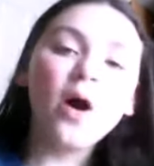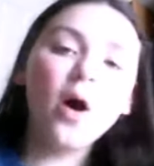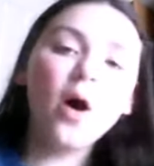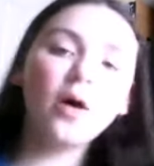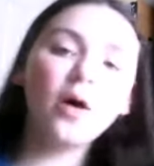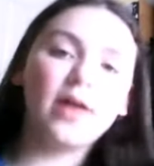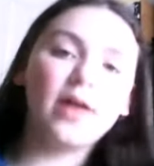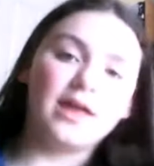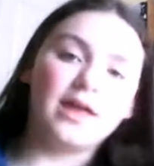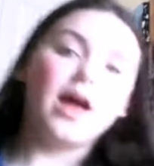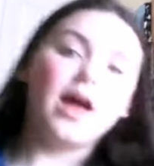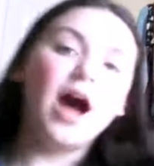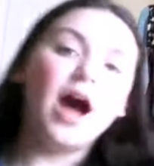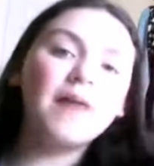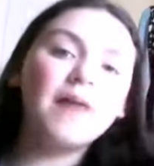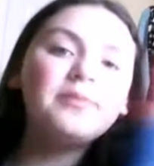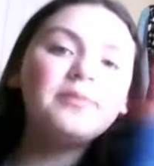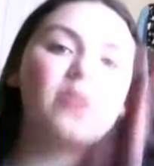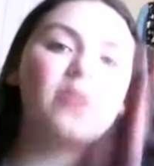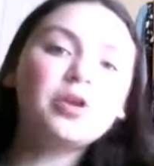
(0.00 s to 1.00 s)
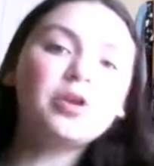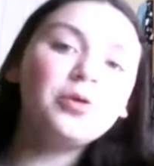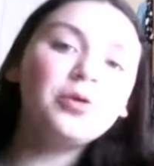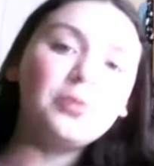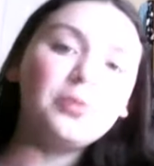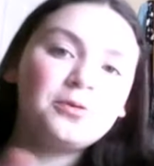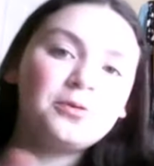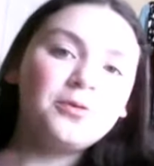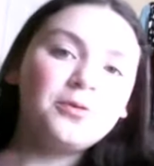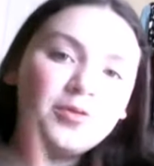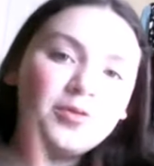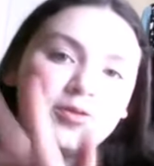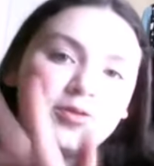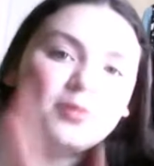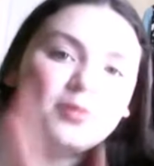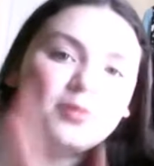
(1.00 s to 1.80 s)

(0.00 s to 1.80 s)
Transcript: Okay, I'm so, so, so,